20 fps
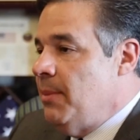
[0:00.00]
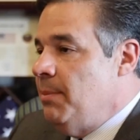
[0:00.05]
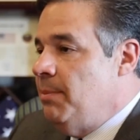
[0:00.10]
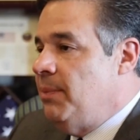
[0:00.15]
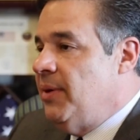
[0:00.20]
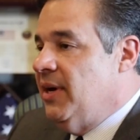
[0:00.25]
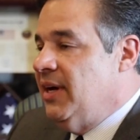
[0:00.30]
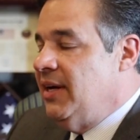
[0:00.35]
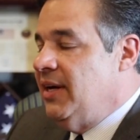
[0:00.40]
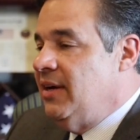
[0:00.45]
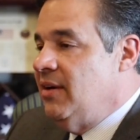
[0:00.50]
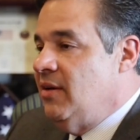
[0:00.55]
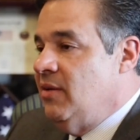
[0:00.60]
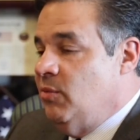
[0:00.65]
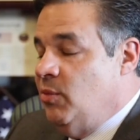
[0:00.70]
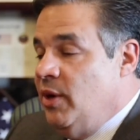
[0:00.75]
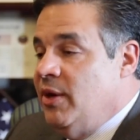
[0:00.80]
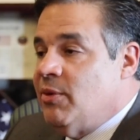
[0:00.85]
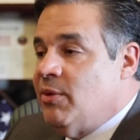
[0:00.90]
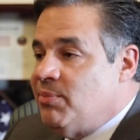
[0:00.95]
But
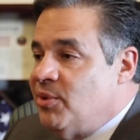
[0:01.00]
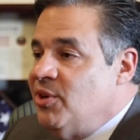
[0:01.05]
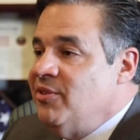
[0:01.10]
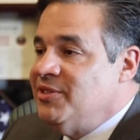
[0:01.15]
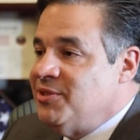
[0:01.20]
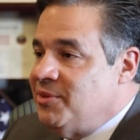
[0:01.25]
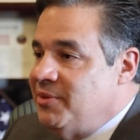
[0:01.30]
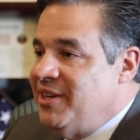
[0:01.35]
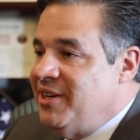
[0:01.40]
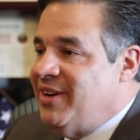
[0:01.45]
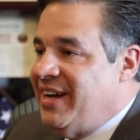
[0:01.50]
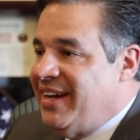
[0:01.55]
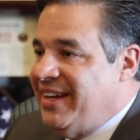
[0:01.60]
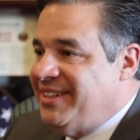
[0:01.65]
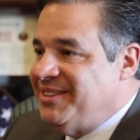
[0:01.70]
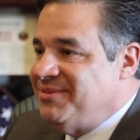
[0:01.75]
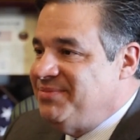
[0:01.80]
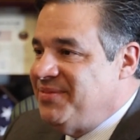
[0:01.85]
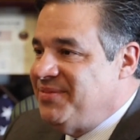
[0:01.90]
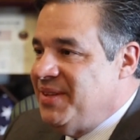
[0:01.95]
we were proven to be right,
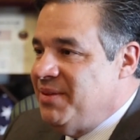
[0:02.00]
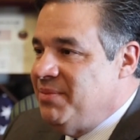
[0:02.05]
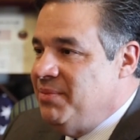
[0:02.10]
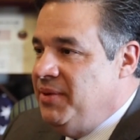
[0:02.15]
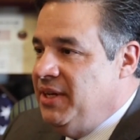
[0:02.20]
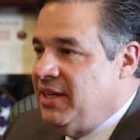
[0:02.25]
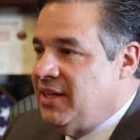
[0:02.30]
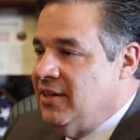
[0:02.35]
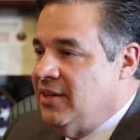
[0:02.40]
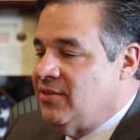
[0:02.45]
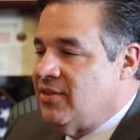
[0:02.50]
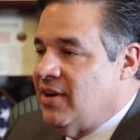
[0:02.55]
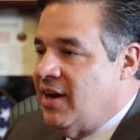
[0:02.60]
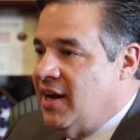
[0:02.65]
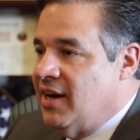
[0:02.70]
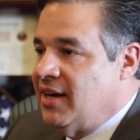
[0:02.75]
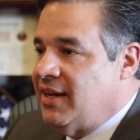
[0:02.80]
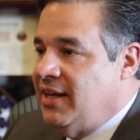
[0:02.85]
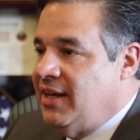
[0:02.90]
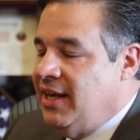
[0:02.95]
because
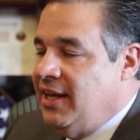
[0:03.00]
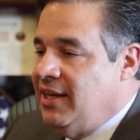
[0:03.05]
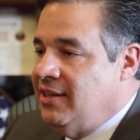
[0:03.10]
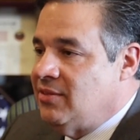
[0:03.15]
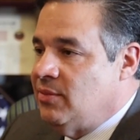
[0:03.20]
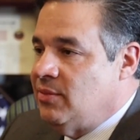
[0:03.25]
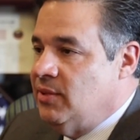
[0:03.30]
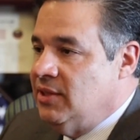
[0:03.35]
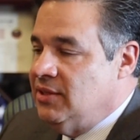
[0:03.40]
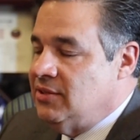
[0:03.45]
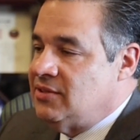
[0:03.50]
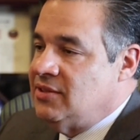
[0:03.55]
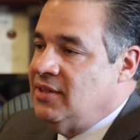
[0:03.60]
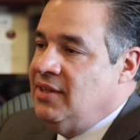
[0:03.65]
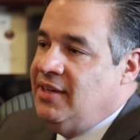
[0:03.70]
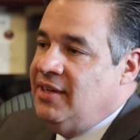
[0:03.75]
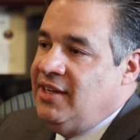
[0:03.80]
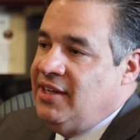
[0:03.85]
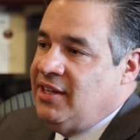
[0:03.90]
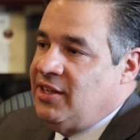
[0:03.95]
our case was
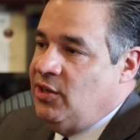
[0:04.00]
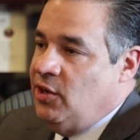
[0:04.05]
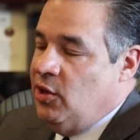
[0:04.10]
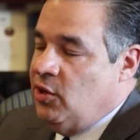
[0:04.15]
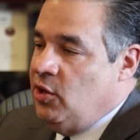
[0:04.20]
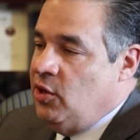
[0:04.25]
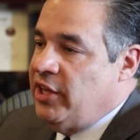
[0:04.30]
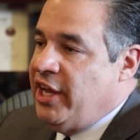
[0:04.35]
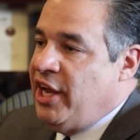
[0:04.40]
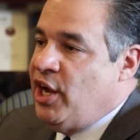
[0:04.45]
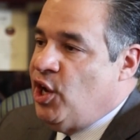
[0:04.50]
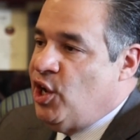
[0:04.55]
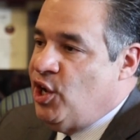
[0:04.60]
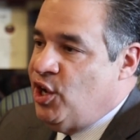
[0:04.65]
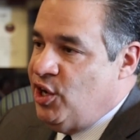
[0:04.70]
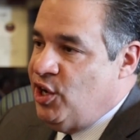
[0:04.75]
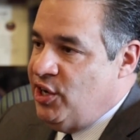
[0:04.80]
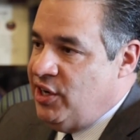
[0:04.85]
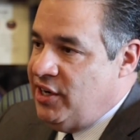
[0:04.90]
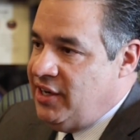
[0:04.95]
not only
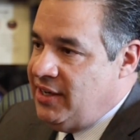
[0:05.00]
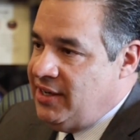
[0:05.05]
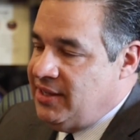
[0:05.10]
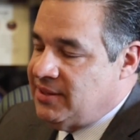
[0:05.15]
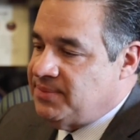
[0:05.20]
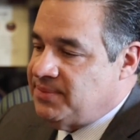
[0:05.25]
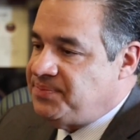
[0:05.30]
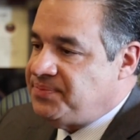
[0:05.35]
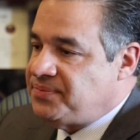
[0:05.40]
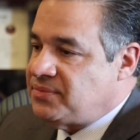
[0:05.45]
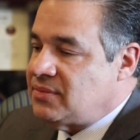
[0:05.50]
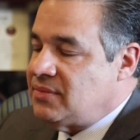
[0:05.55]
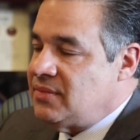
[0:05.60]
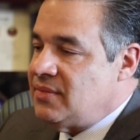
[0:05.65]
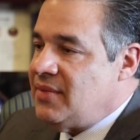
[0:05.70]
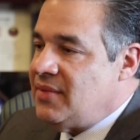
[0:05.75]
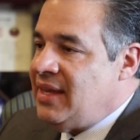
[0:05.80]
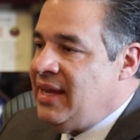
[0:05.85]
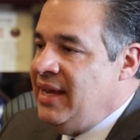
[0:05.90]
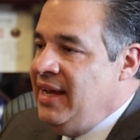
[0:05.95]
heard
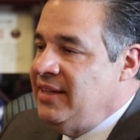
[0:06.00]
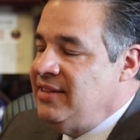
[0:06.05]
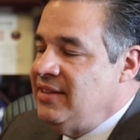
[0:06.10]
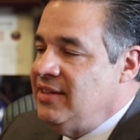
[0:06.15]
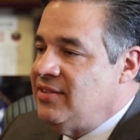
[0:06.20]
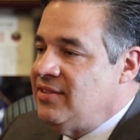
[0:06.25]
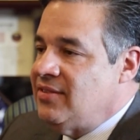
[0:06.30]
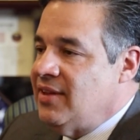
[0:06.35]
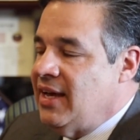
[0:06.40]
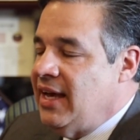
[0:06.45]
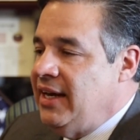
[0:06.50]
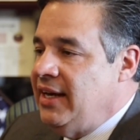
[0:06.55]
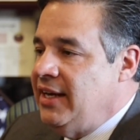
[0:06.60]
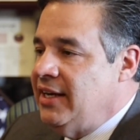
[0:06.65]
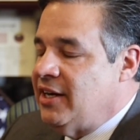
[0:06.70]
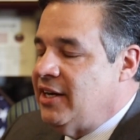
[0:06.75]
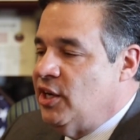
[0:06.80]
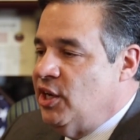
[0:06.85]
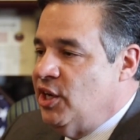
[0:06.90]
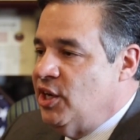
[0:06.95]
and
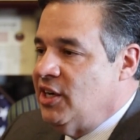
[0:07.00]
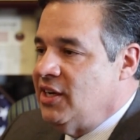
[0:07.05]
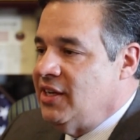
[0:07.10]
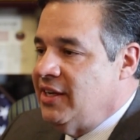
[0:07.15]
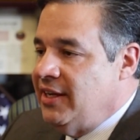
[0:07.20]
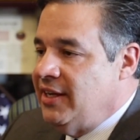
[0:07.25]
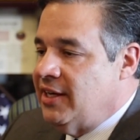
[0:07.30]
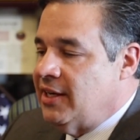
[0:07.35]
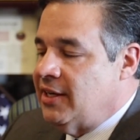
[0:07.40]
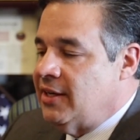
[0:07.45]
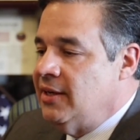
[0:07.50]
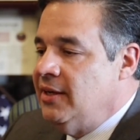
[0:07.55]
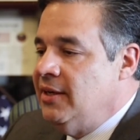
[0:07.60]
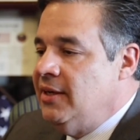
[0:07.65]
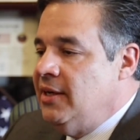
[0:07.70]
decided earlier,